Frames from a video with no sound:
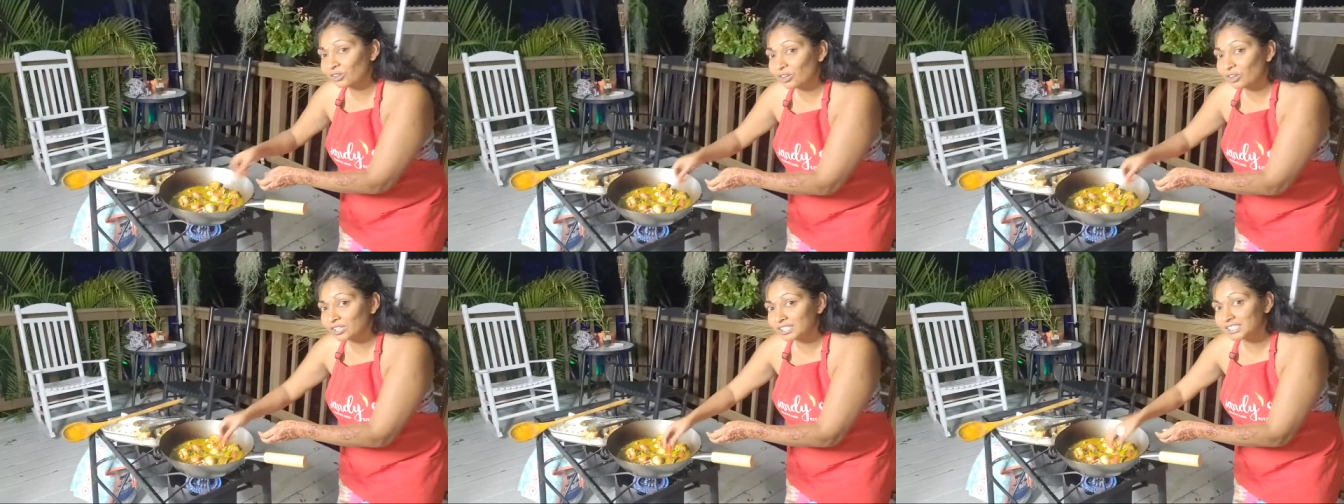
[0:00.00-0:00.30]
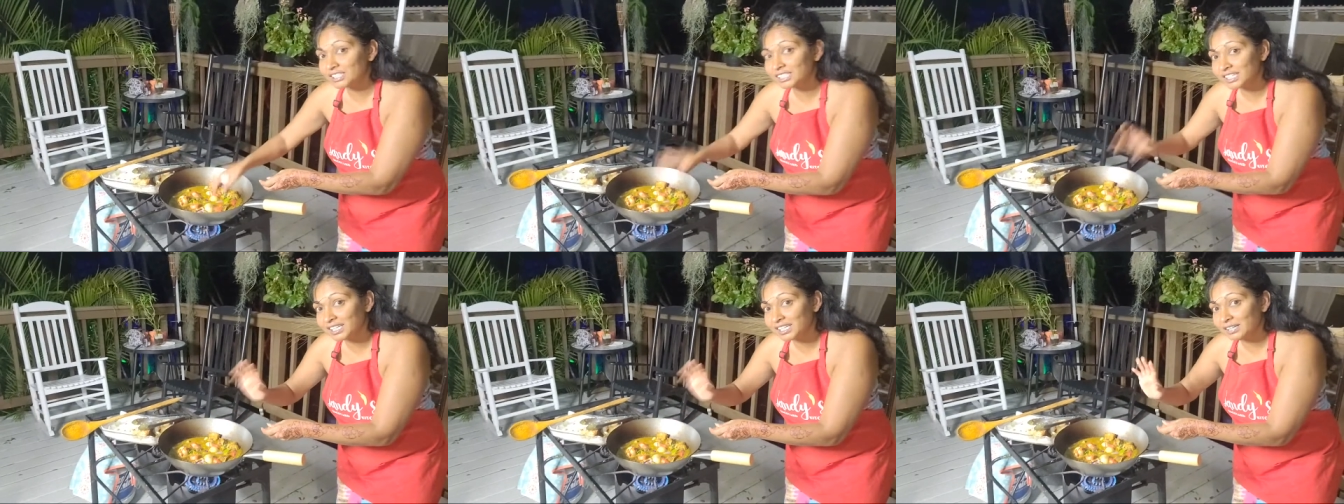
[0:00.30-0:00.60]
on
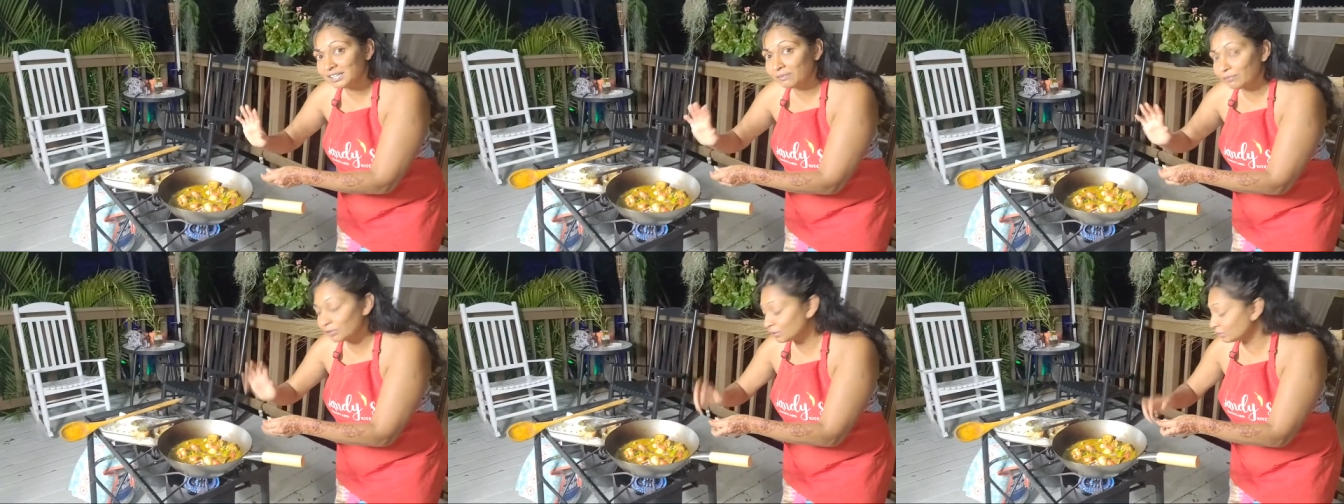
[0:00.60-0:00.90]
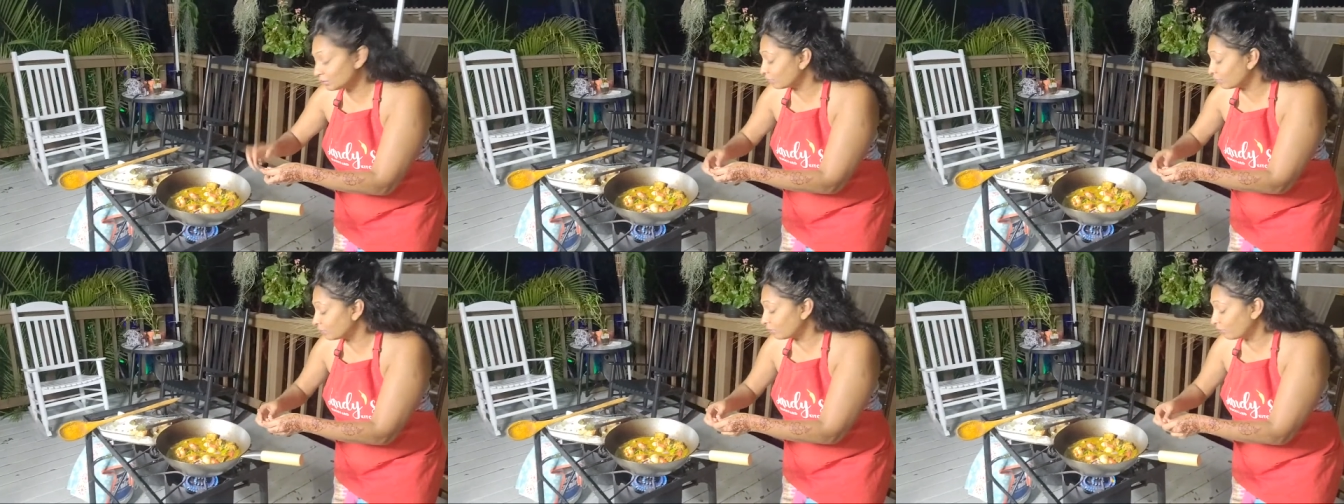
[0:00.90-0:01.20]
this heat
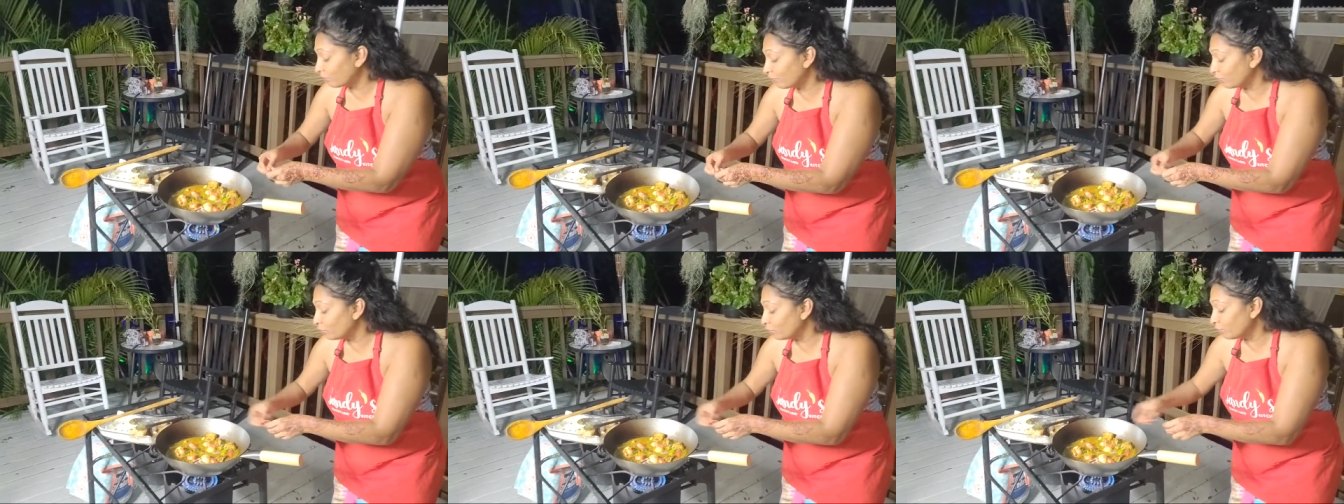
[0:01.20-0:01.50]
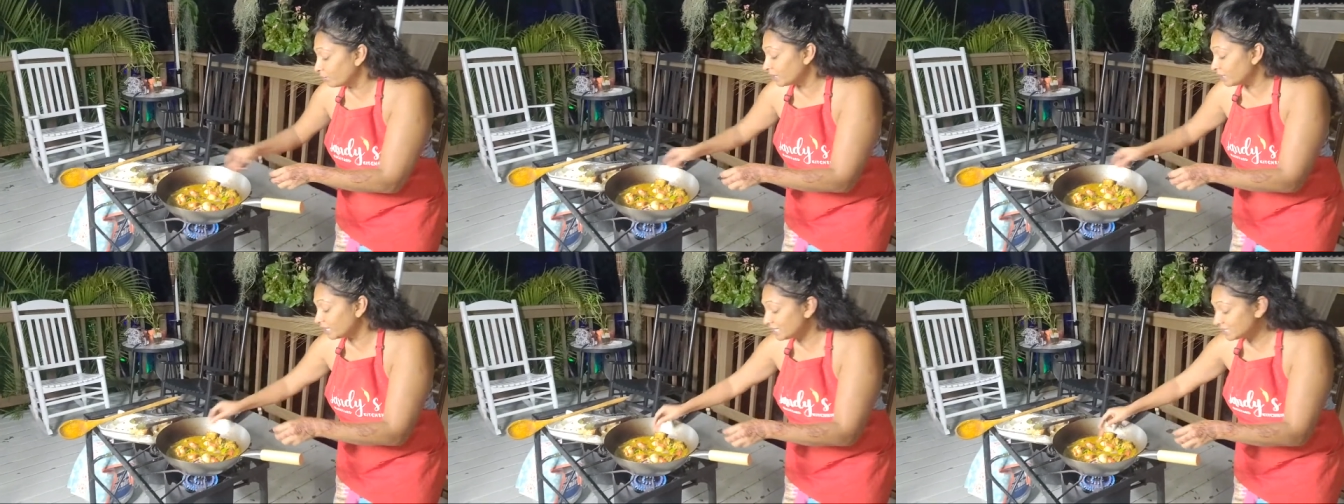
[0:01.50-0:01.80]
just for a few
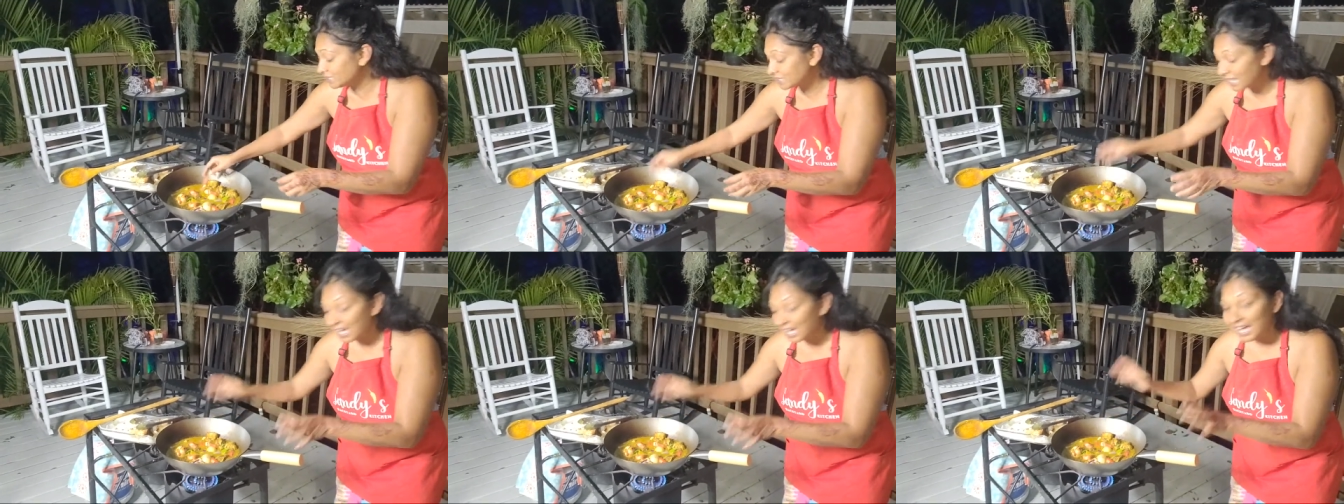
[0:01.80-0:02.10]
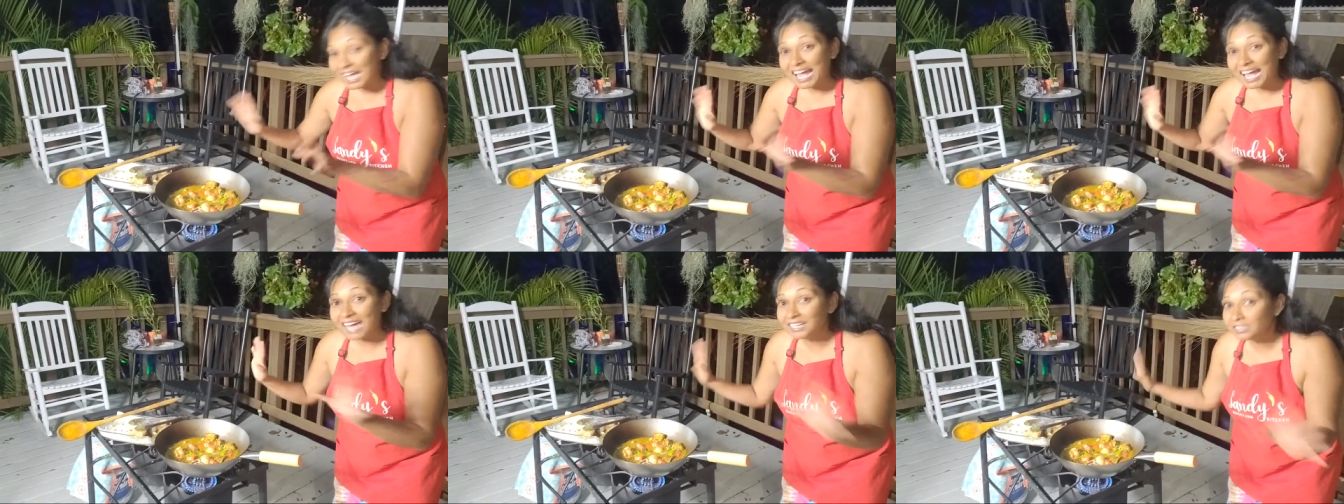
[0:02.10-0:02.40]
minutes
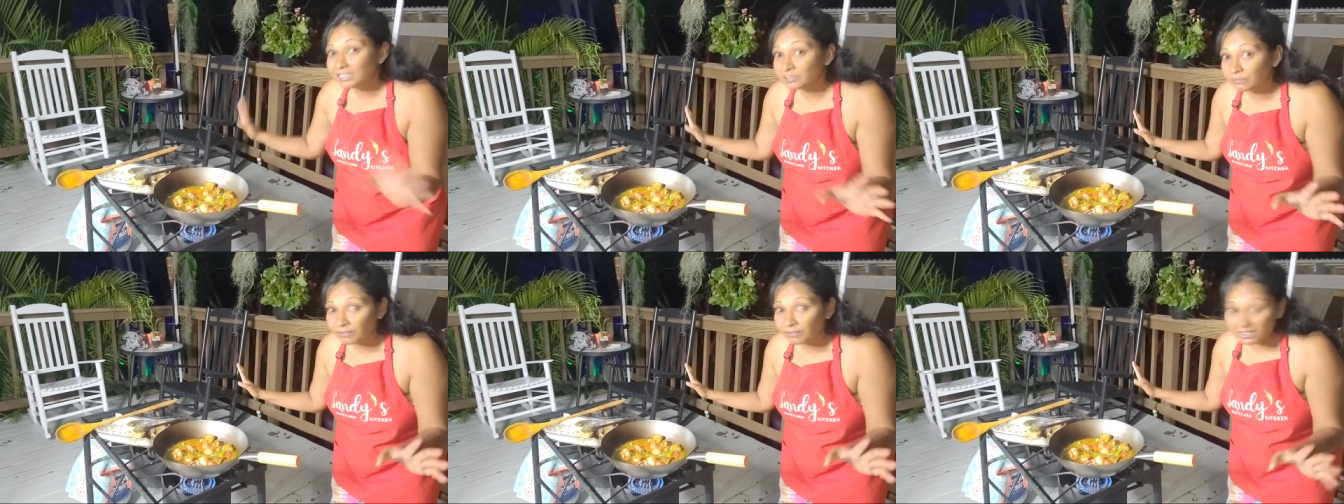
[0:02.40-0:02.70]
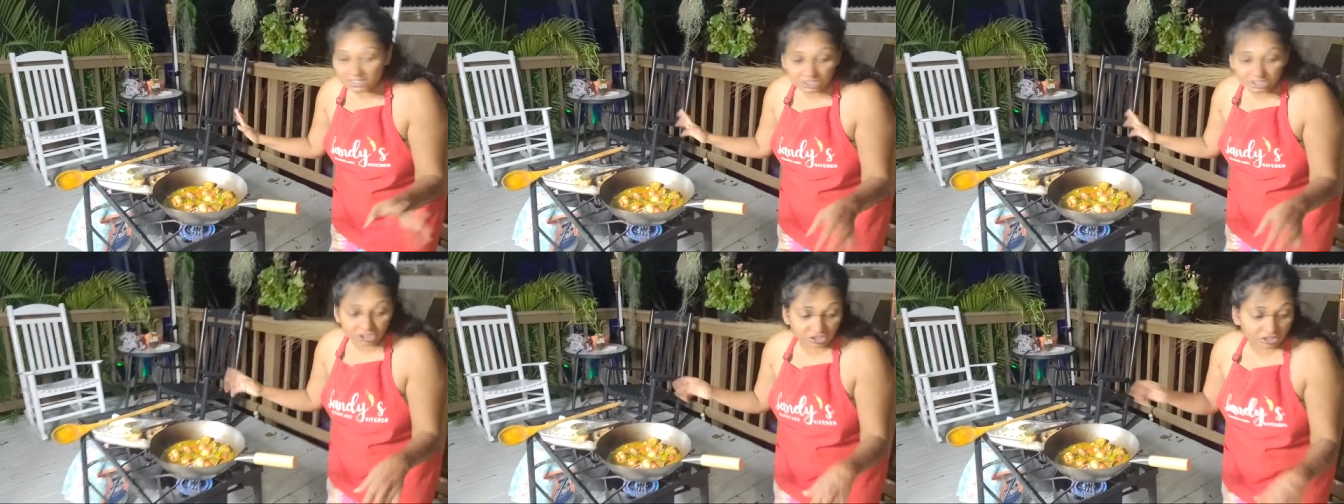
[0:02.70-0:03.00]
and it's
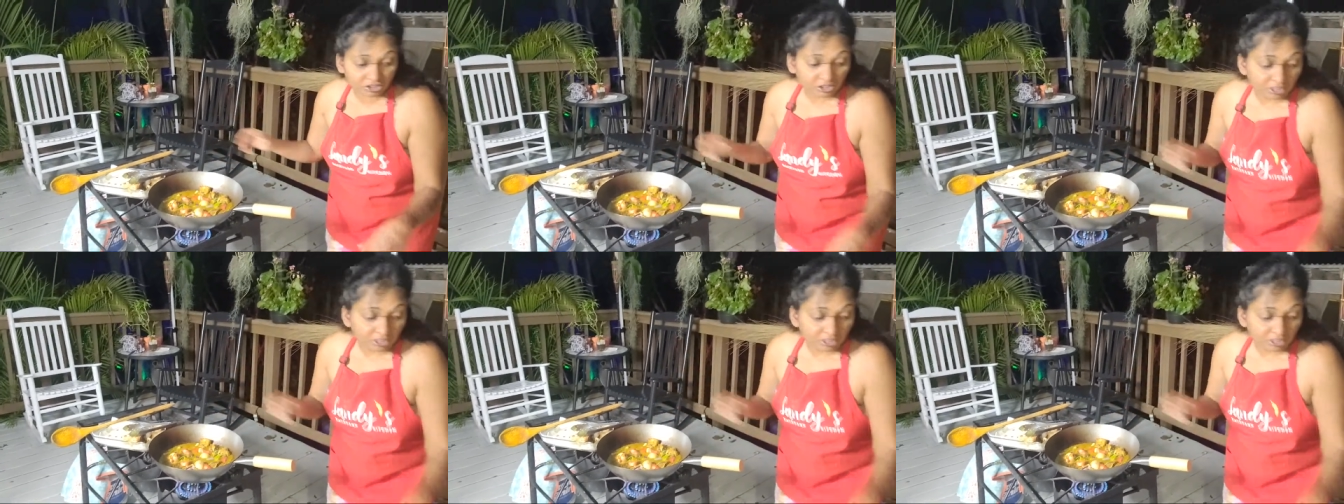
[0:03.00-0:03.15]
finished